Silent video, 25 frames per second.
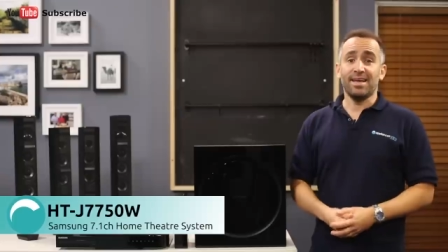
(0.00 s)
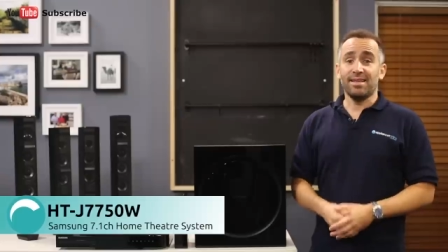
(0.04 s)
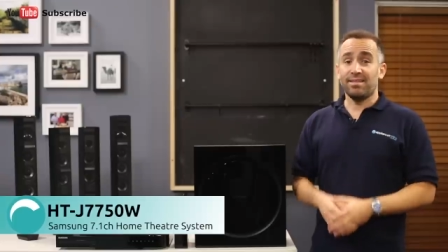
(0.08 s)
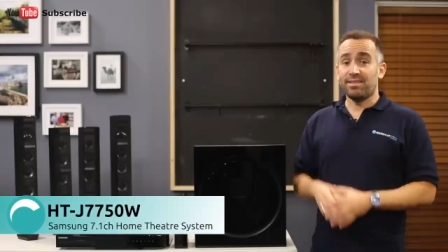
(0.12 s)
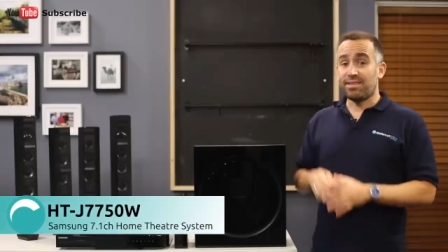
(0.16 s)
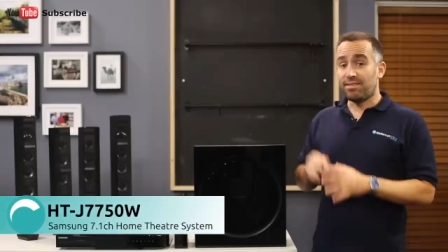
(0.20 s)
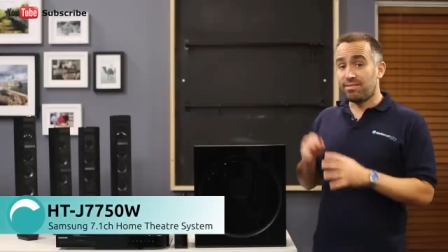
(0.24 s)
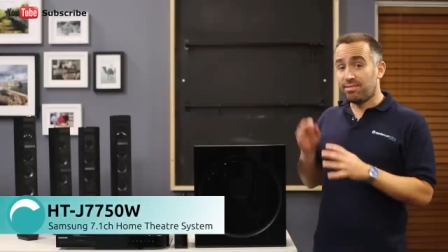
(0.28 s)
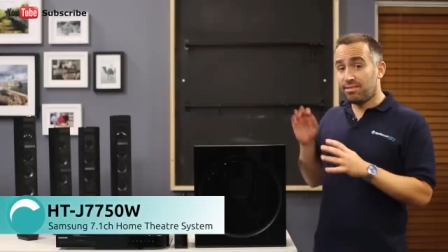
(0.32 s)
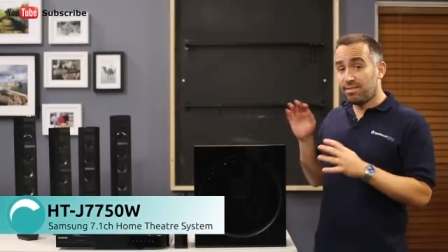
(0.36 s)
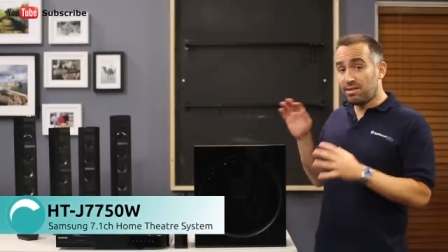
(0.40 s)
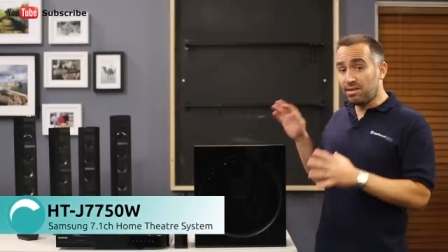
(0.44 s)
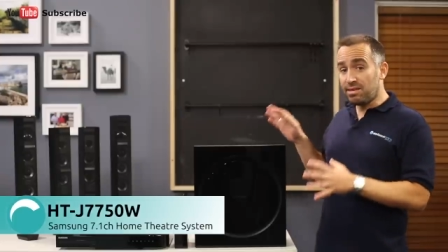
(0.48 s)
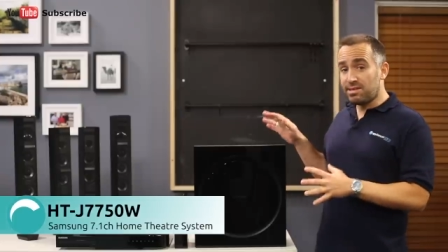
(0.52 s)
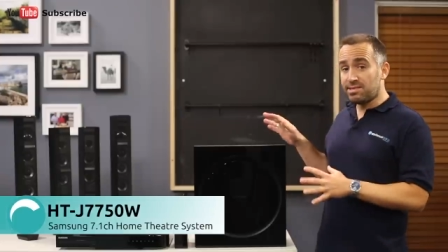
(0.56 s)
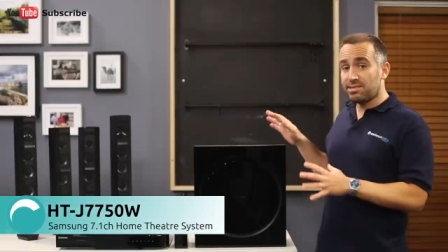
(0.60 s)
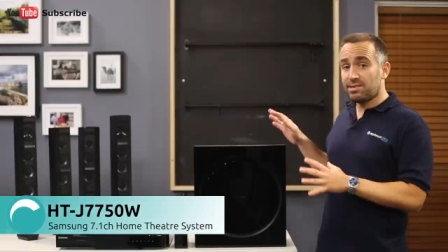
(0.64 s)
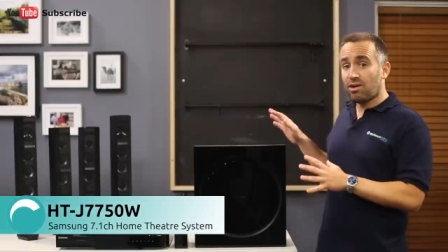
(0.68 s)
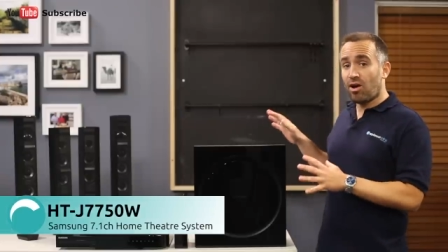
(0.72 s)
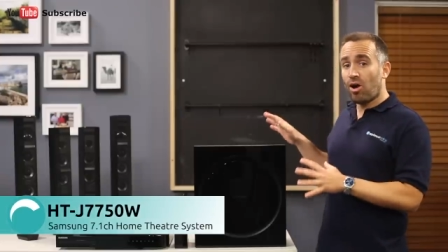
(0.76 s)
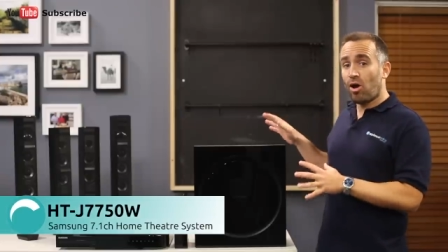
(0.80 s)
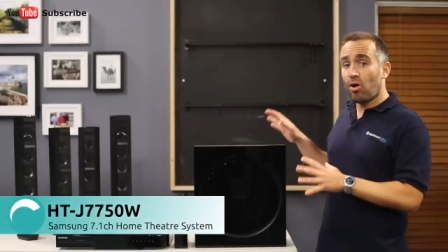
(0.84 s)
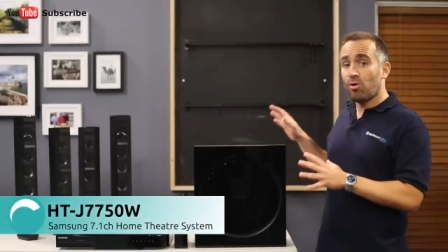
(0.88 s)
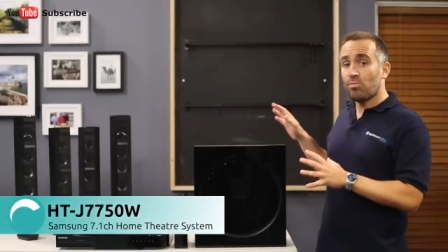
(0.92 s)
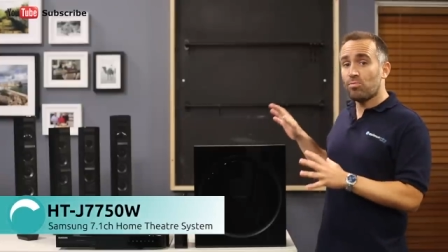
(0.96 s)
then this
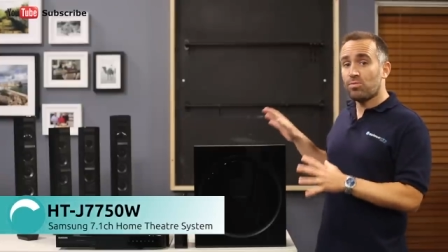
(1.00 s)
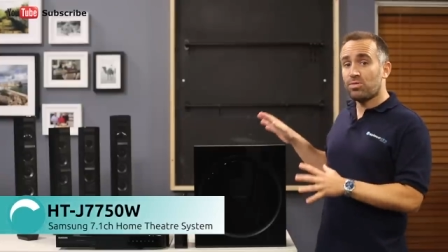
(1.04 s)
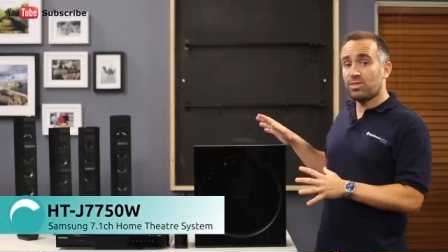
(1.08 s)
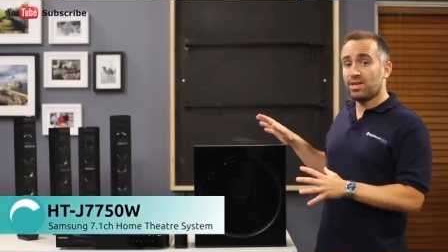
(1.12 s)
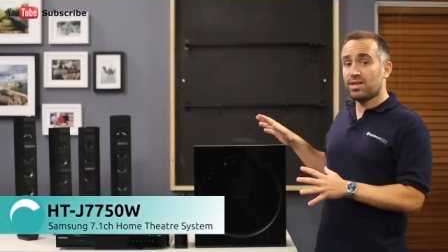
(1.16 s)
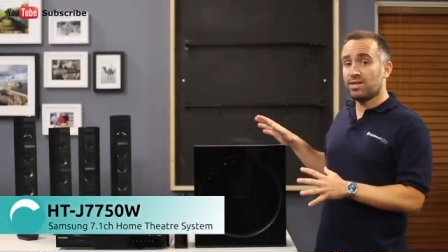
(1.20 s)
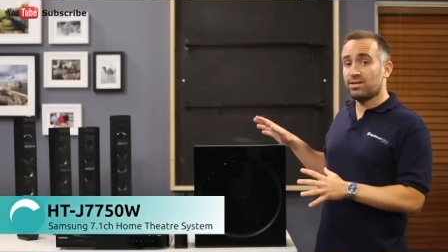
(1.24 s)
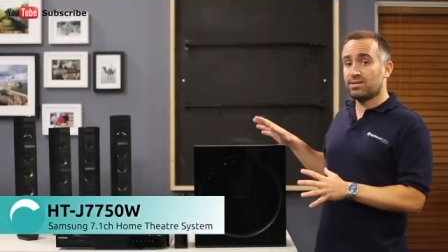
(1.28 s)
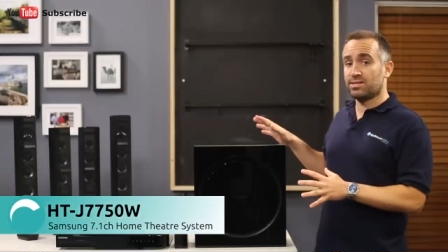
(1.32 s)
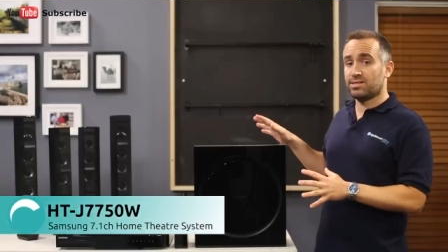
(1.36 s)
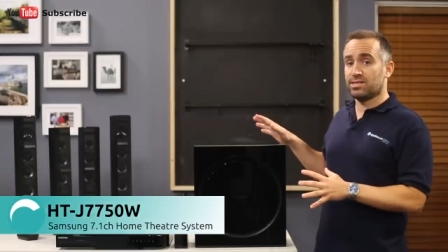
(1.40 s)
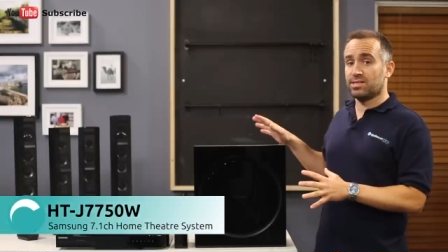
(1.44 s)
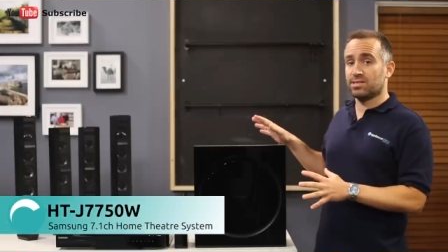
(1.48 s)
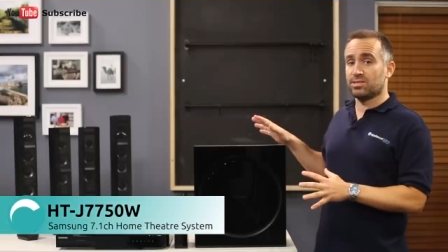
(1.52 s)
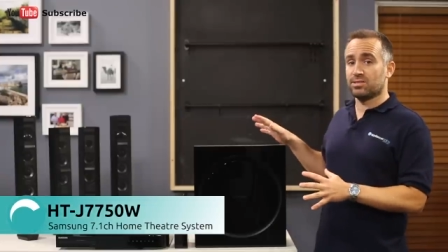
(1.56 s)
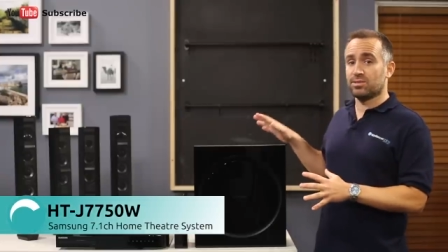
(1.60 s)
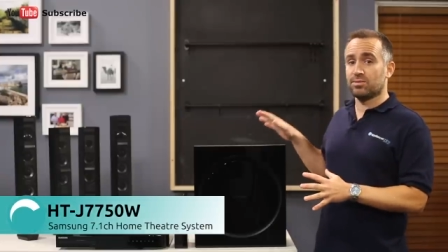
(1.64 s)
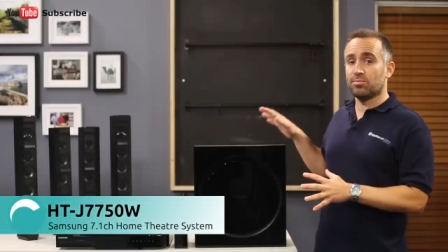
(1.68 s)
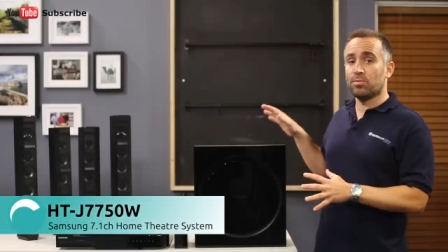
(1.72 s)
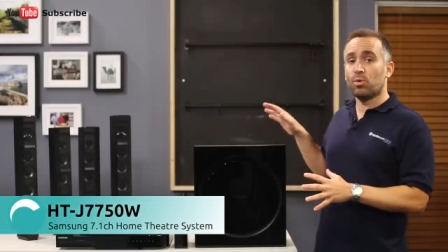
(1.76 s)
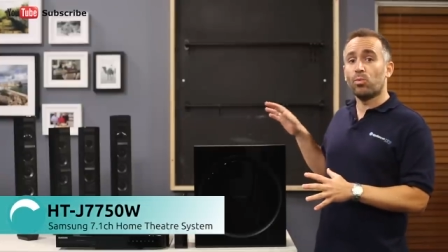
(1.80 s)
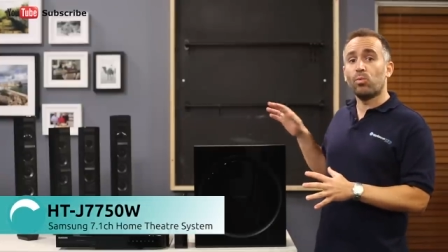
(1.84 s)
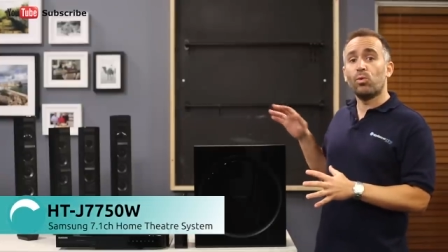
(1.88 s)
home theatre system